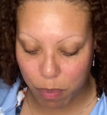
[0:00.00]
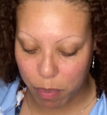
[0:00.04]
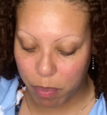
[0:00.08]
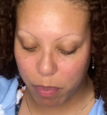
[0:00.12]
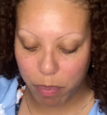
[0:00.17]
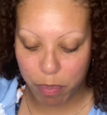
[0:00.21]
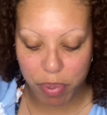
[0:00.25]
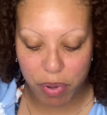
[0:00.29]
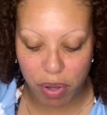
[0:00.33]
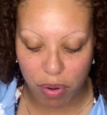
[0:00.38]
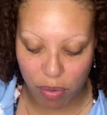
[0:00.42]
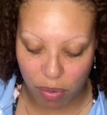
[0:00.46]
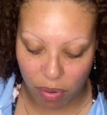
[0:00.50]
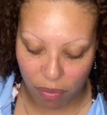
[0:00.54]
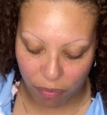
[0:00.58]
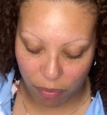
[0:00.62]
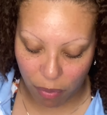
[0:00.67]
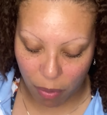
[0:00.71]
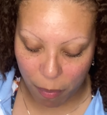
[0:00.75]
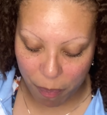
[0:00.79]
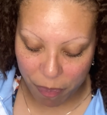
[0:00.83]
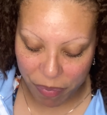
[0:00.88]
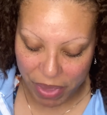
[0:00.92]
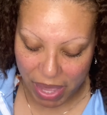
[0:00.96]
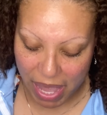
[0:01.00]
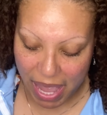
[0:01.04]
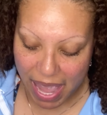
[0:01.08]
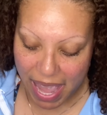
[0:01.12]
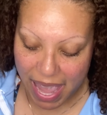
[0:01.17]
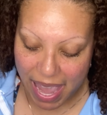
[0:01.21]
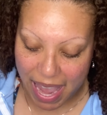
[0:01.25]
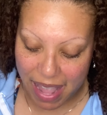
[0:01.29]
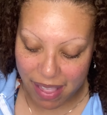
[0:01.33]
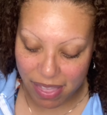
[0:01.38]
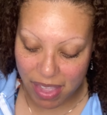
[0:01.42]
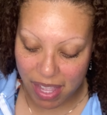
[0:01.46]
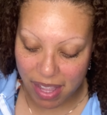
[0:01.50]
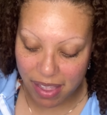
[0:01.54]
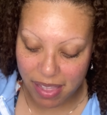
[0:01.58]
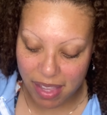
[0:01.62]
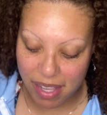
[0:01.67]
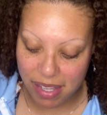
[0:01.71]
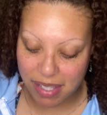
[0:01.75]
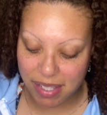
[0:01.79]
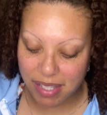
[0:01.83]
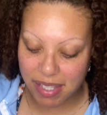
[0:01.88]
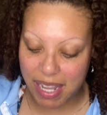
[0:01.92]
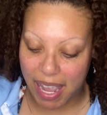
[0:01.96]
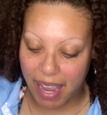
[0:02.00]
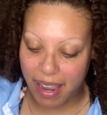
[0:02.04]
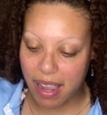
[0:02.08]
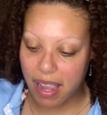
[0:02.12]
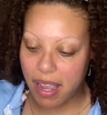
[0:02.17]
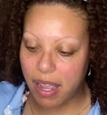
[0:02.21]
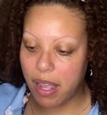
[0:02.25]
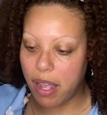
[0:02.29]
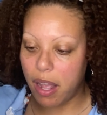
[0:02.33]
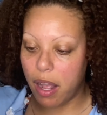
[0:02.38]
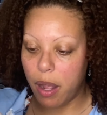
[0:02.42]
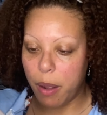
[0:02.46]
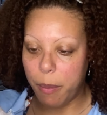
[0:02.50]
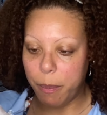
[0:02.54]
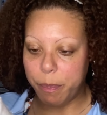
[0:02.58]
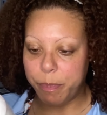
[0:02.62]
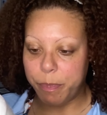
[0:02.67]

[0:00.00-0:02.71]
beautiful and then the second cup